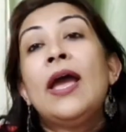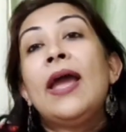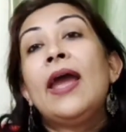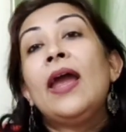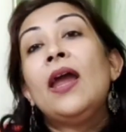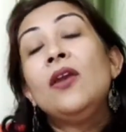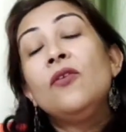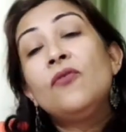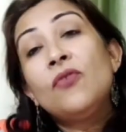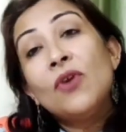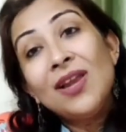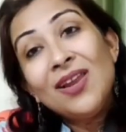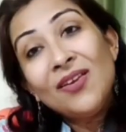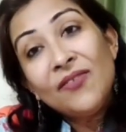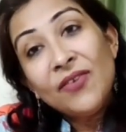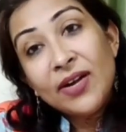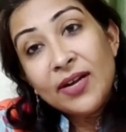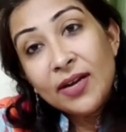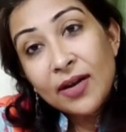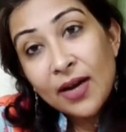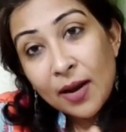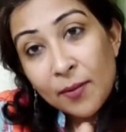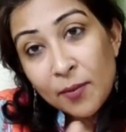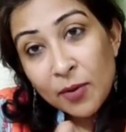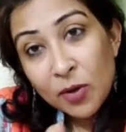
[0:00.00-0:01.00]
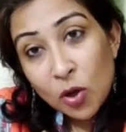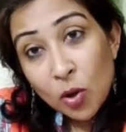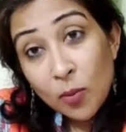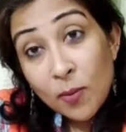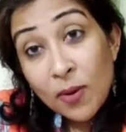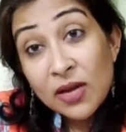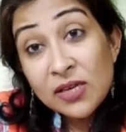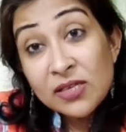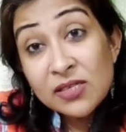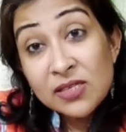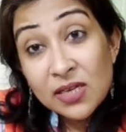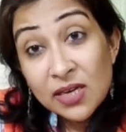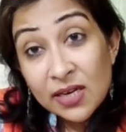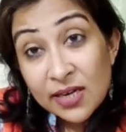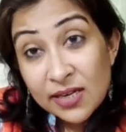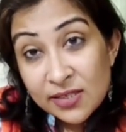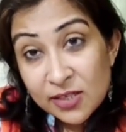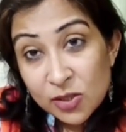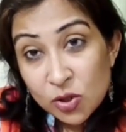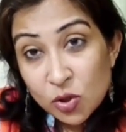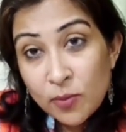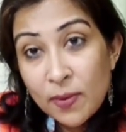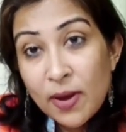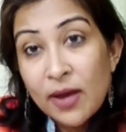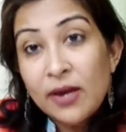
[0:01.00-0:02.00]
Infralevator hematoma is still easy
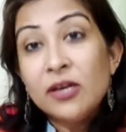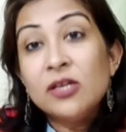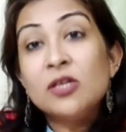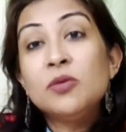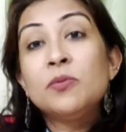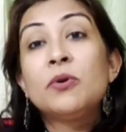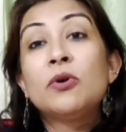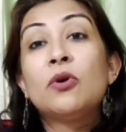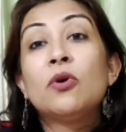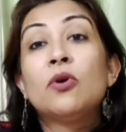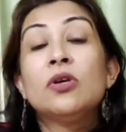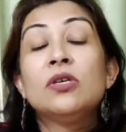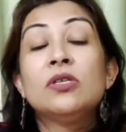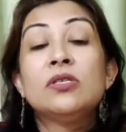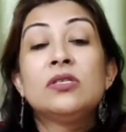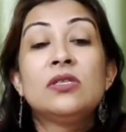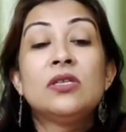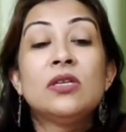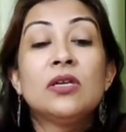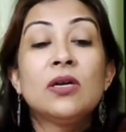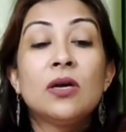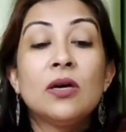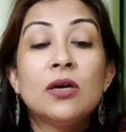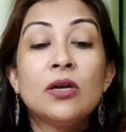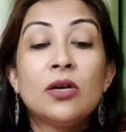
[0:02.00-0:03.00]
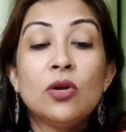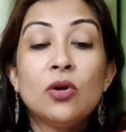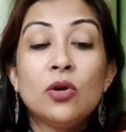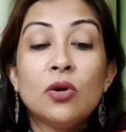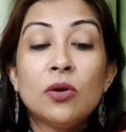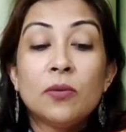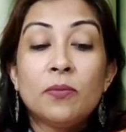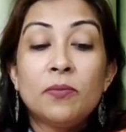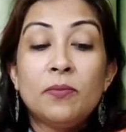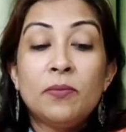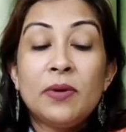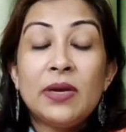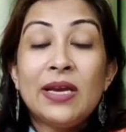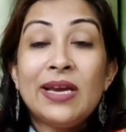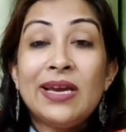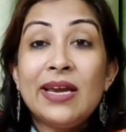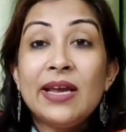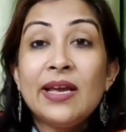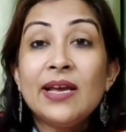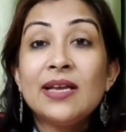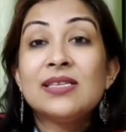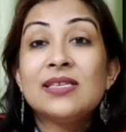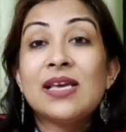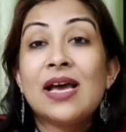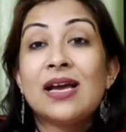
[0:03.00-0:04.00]
to manage because the
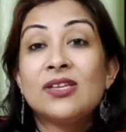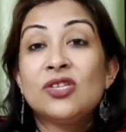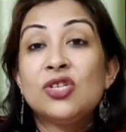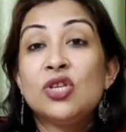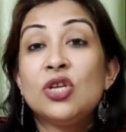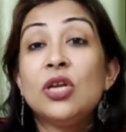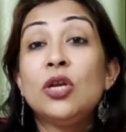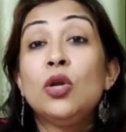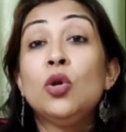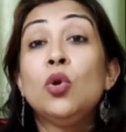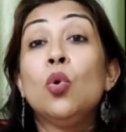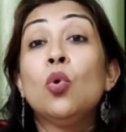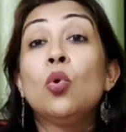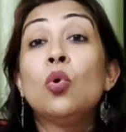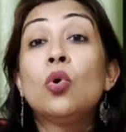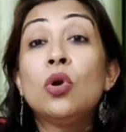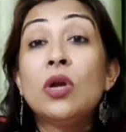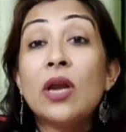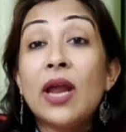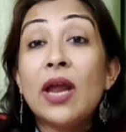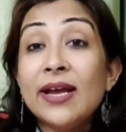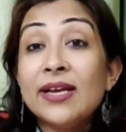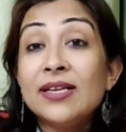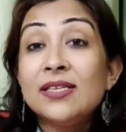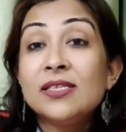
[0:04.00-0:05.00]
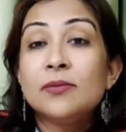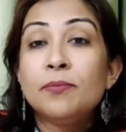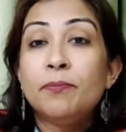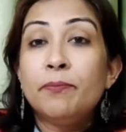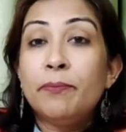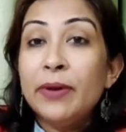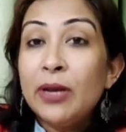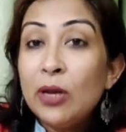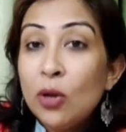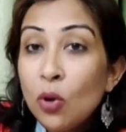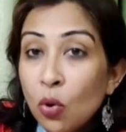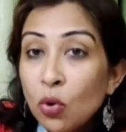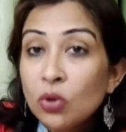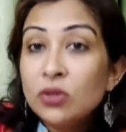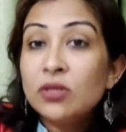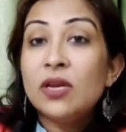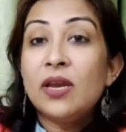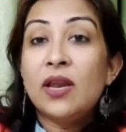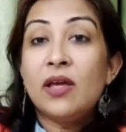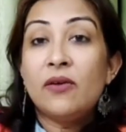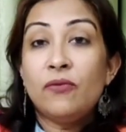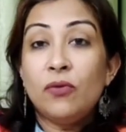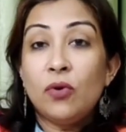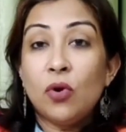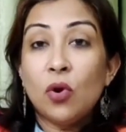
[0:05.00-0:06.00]
bleeding is actually localized below the
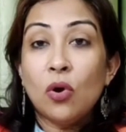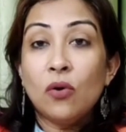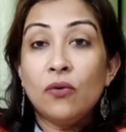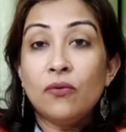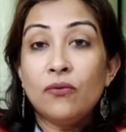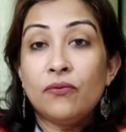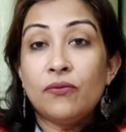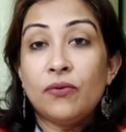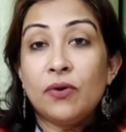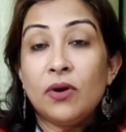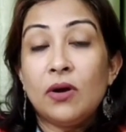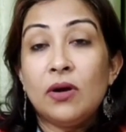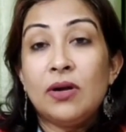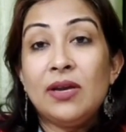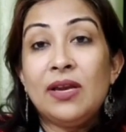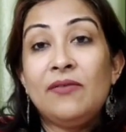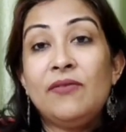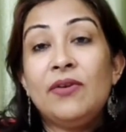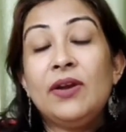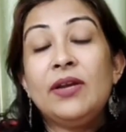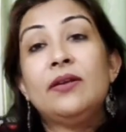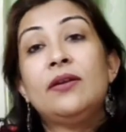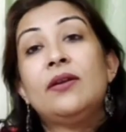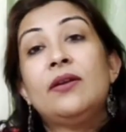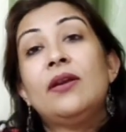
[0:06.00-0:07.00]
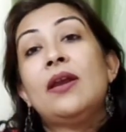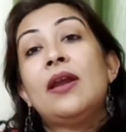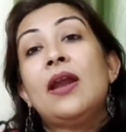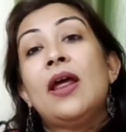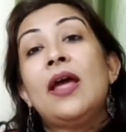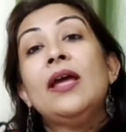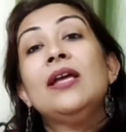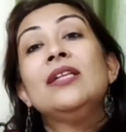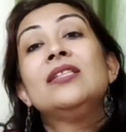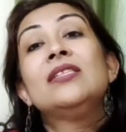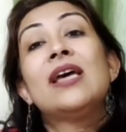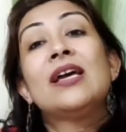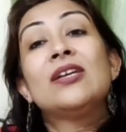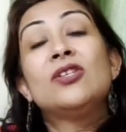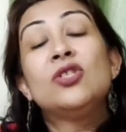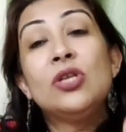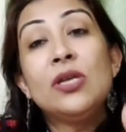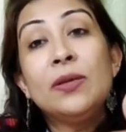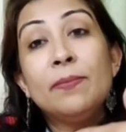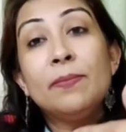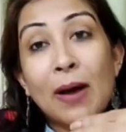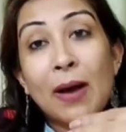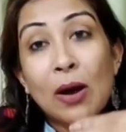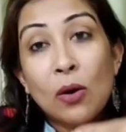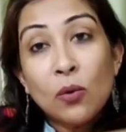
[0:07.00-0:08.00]
level of levator ani. It's
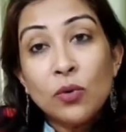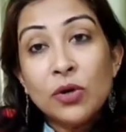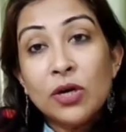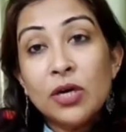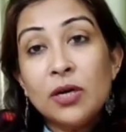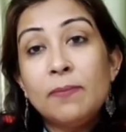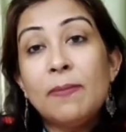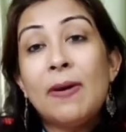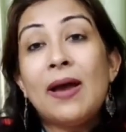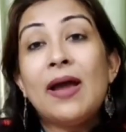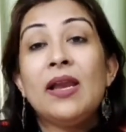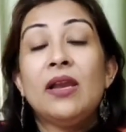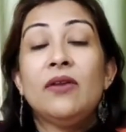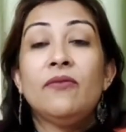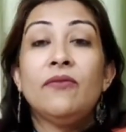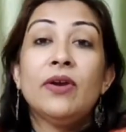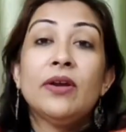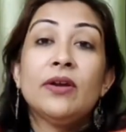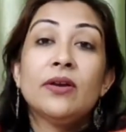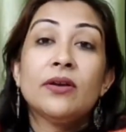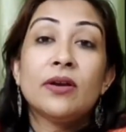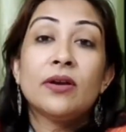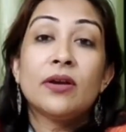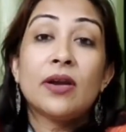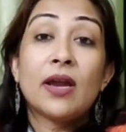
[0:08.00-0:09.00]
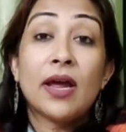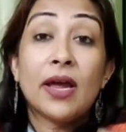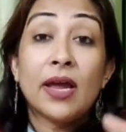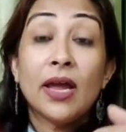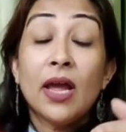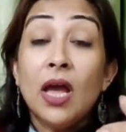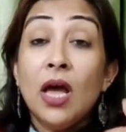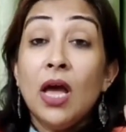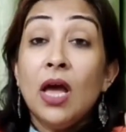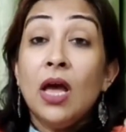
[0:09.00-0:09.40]
actually bounded by levator ani